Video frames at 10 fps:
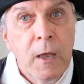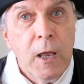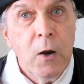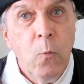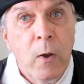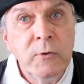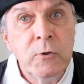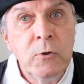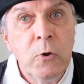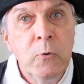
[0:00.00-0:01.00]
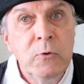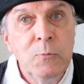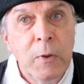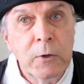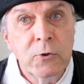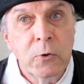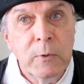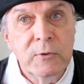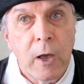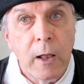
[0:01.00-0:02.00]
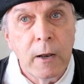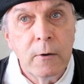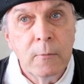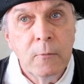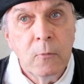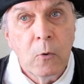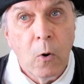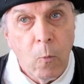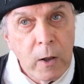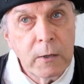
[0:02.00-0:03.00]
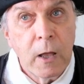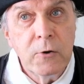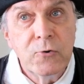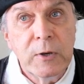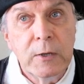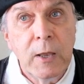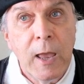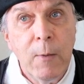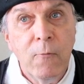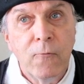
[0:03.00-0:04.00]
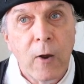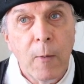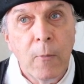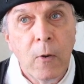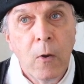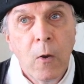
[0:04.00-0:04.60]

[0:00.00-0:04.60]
It wasn't whose picture was on it, or what country it came from,